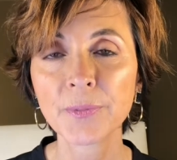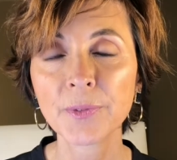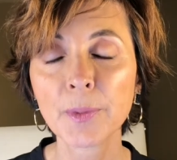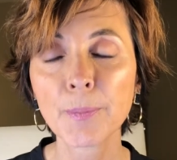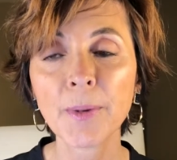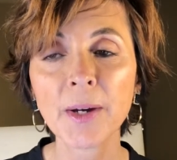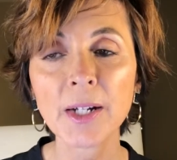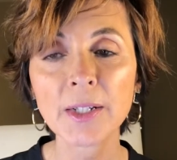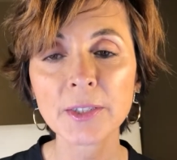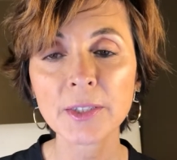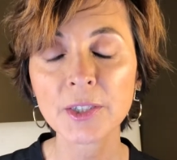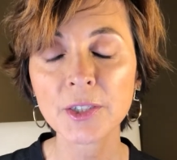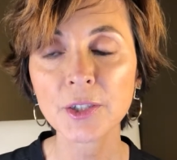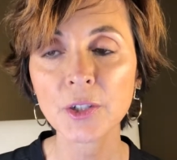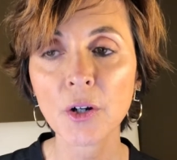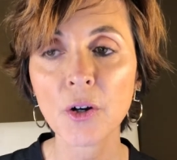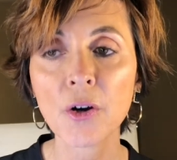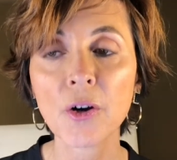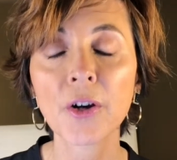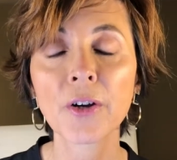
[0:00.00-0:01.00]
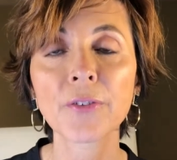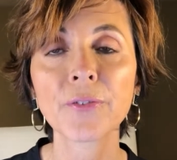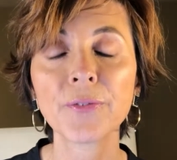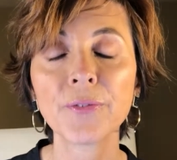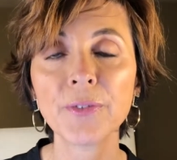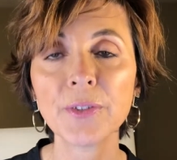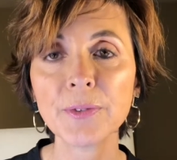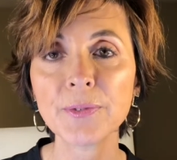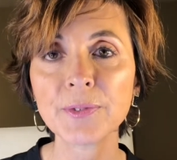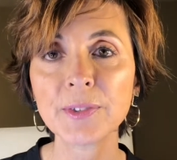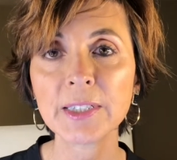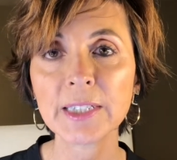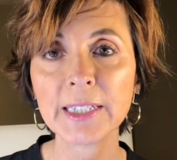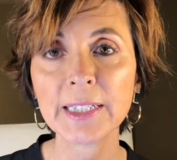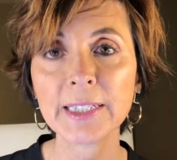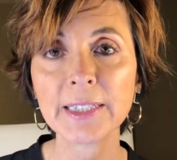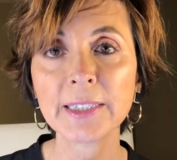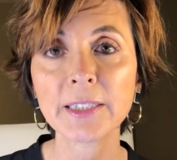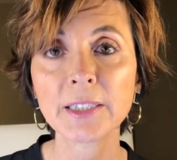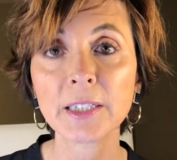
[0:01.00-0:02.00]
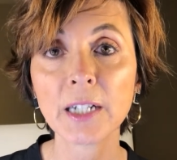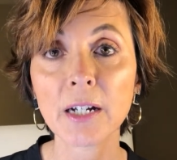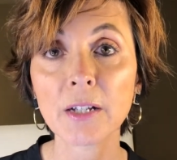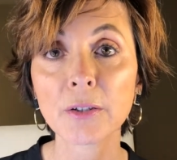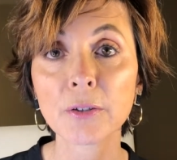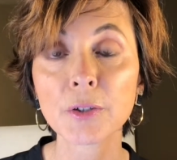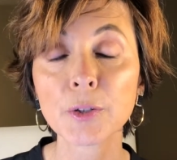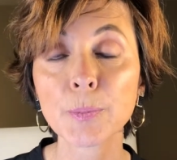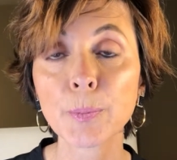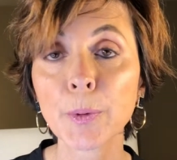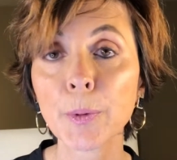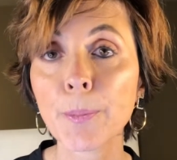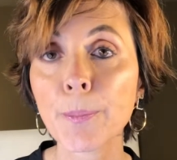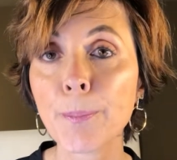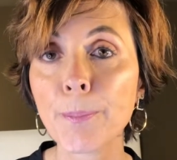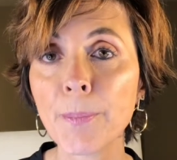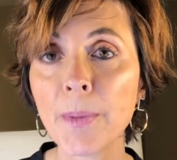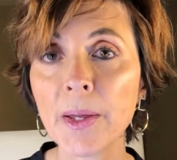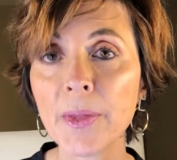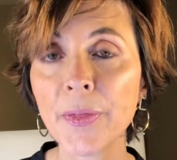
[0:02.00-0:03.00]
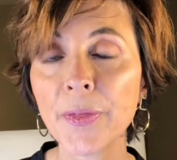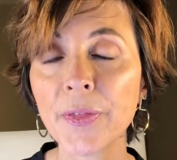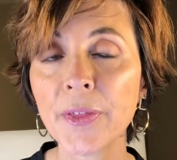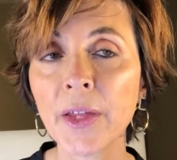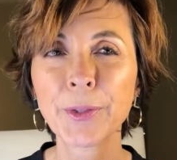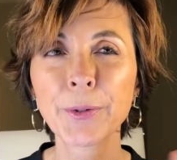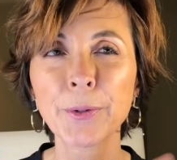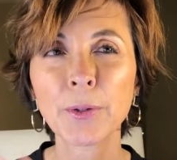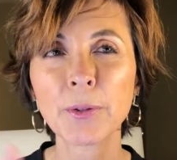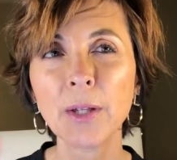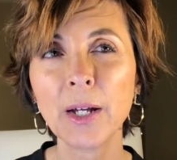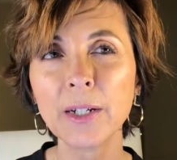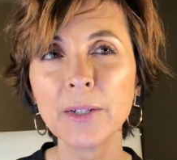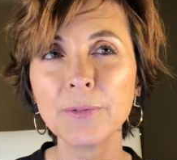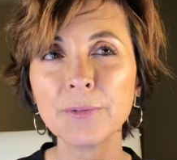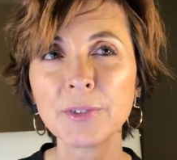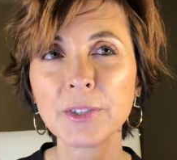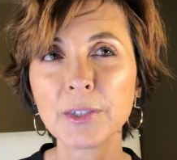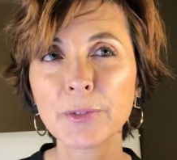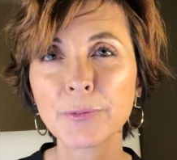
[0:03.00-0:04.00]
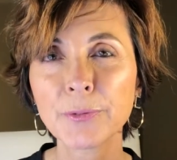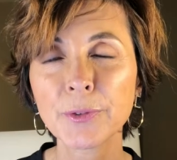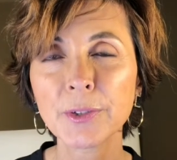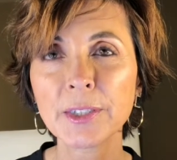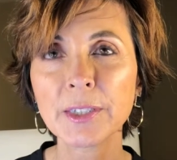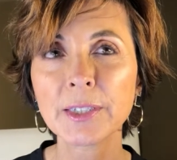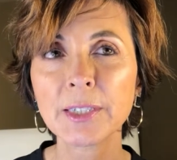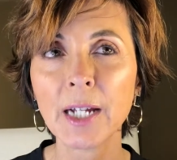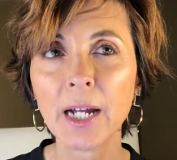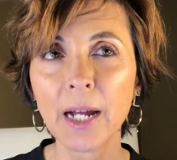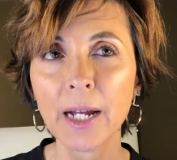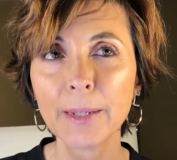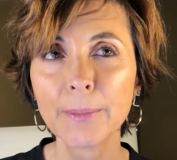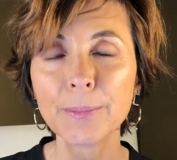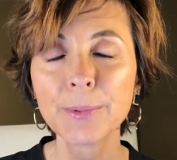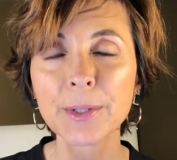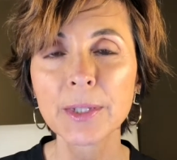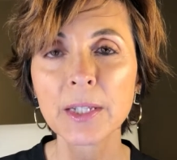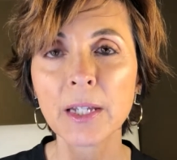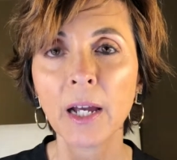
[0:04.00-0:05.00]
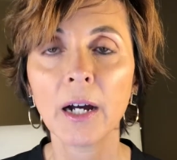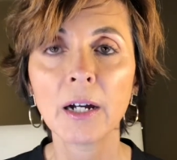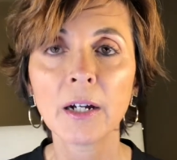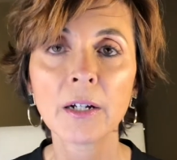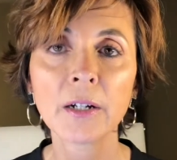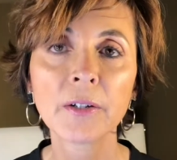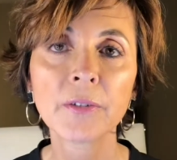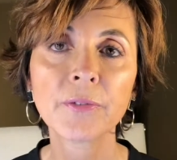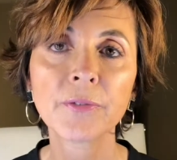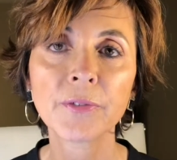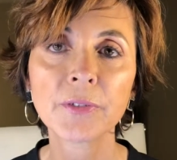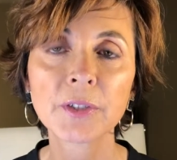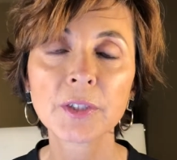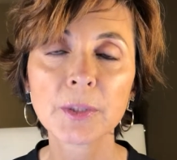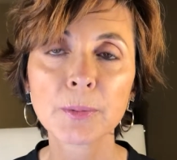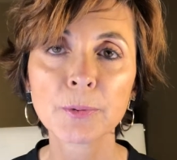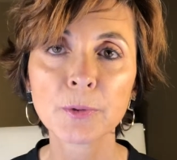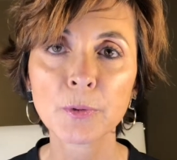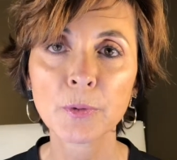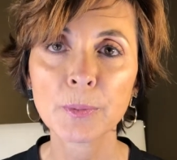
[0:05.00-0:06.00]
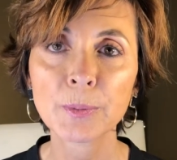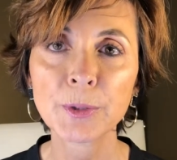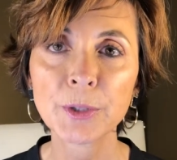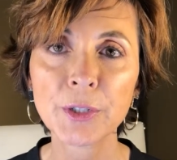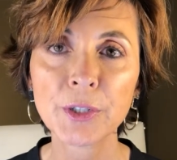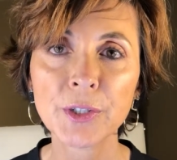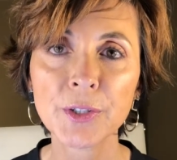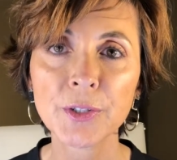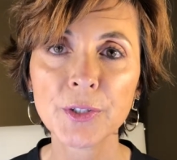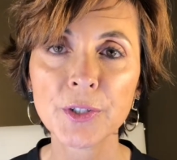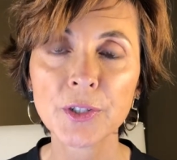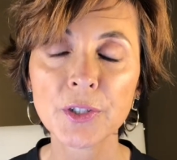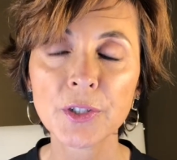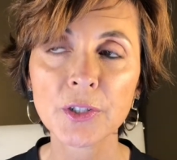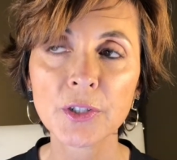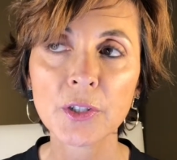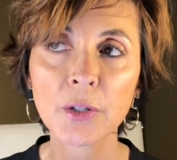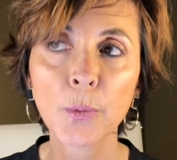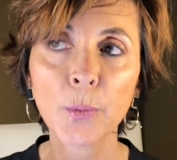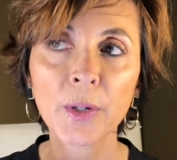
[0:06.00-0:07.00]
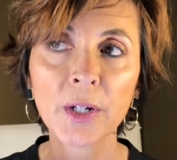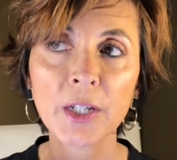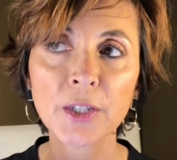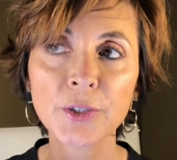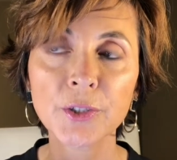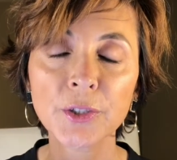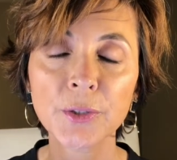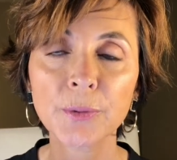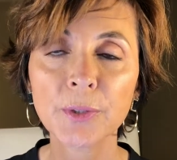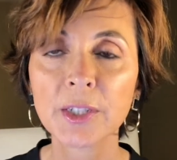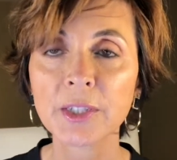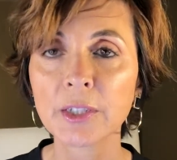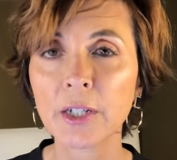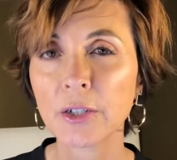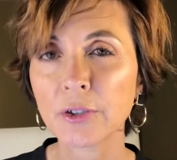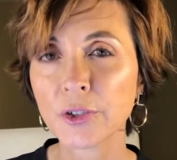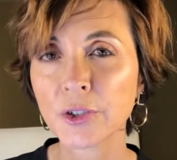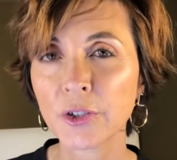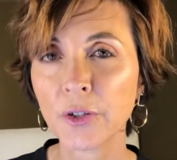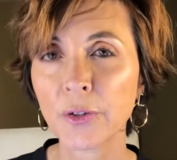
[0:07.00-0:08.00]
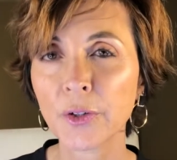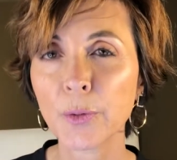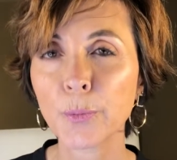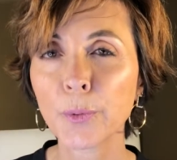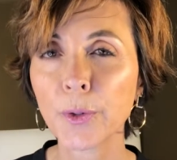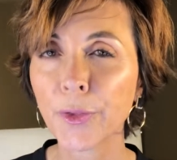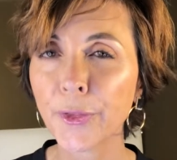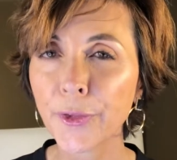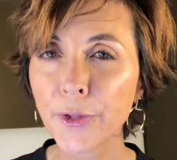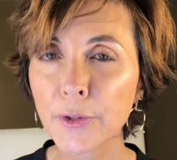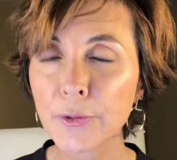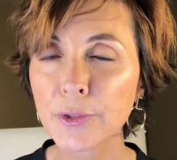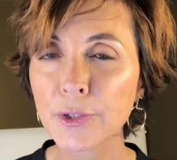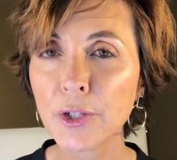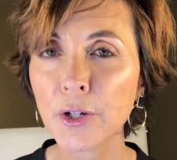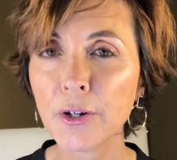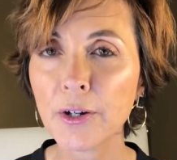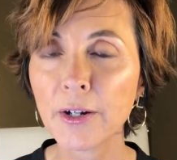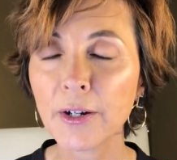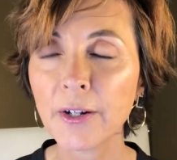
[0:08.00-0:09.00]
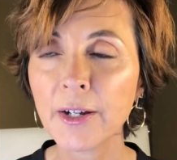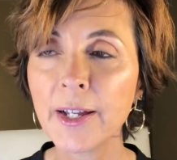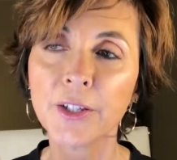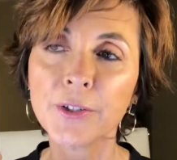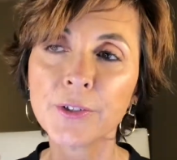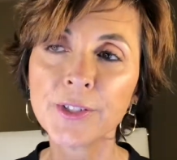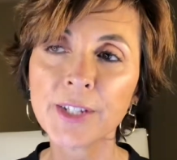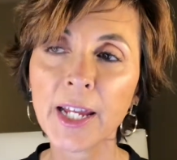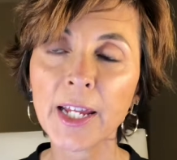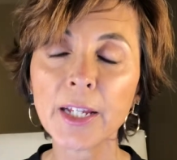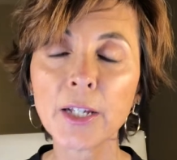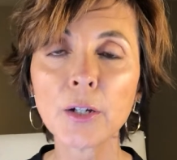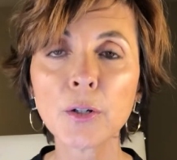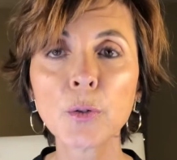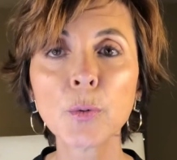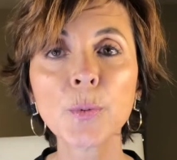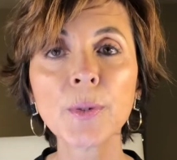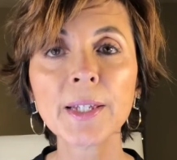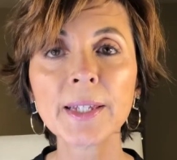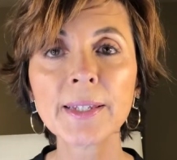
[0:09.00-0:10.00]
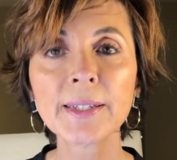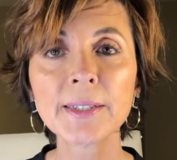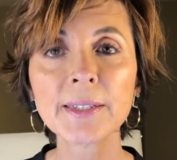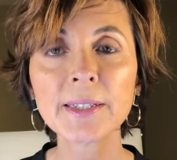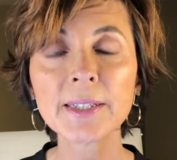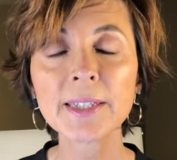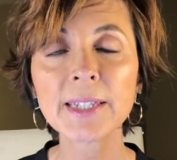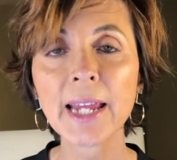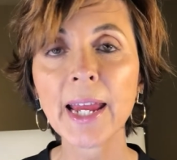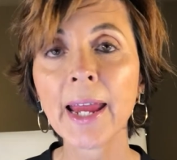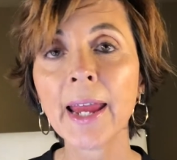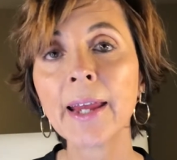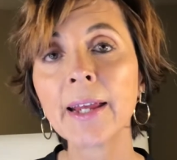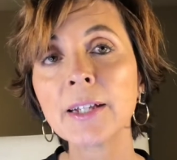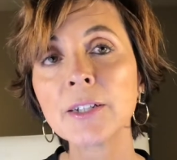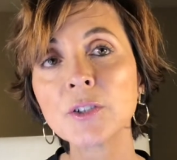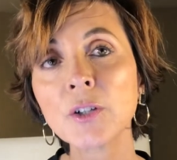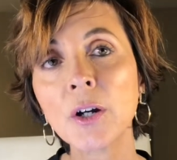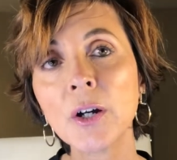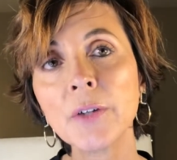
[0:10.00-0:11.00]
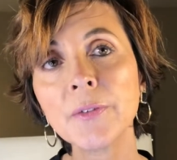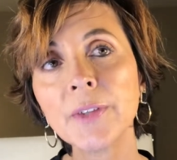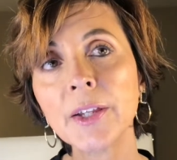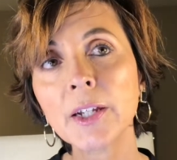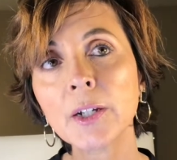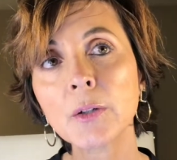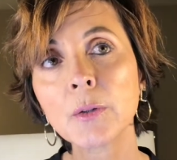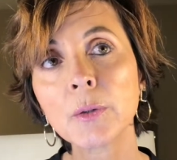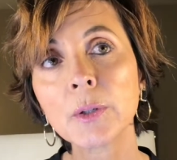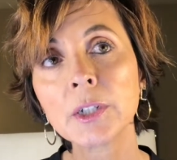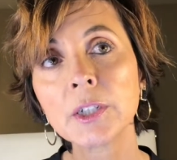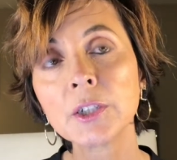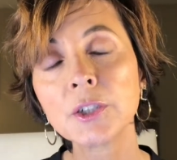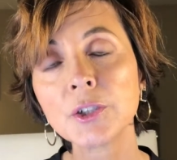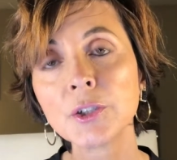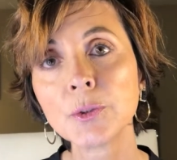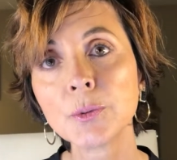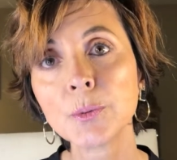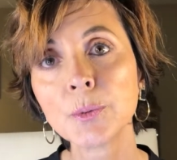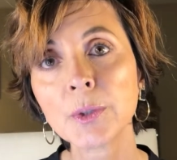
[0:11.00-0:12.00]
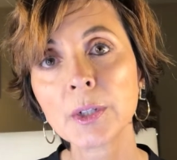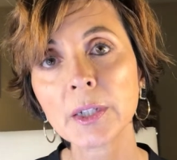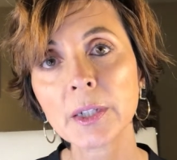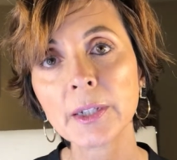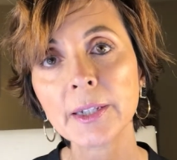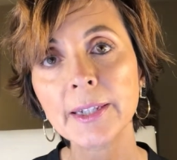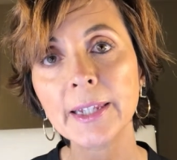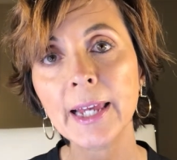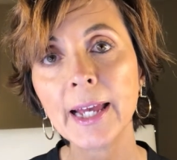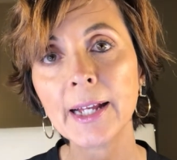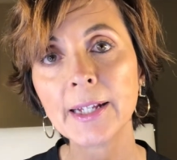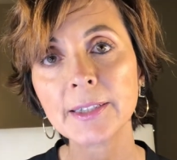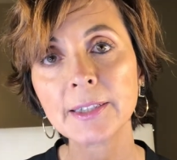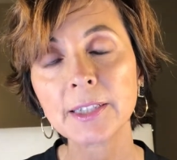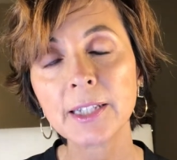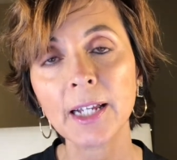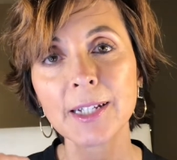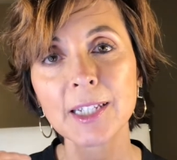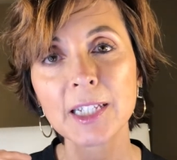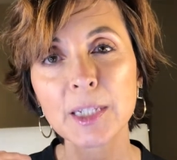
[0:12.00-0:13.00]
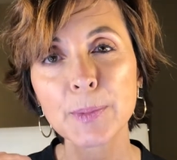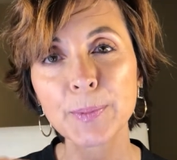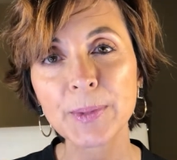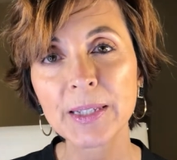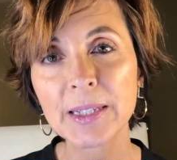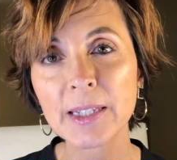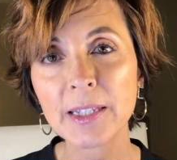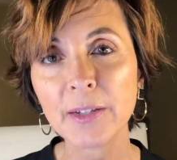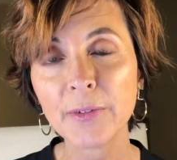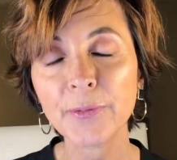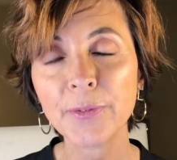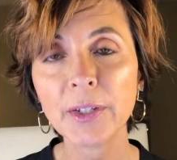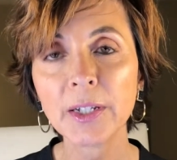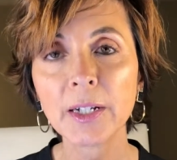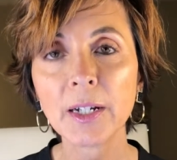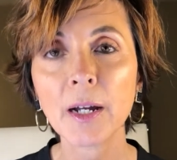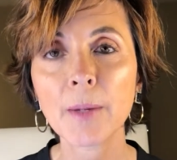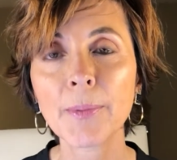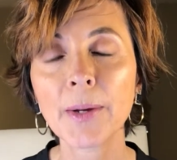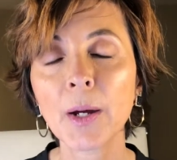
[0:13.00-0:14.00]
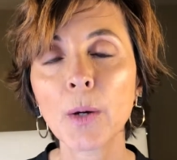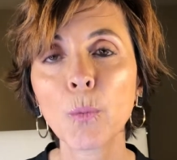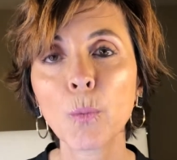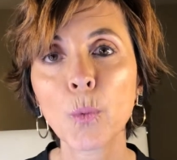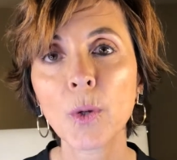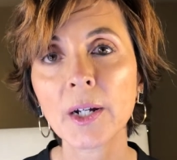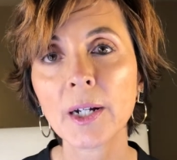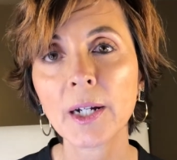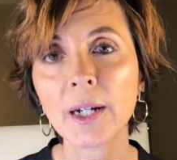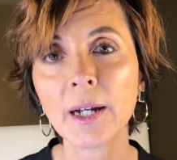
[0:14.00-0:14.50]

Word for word: The boxes are $15 per month. There are a lot of different types of subscriptions. So what I'll do is I'll show you what those are. You take a quiz and on that quiz you really get get specific about what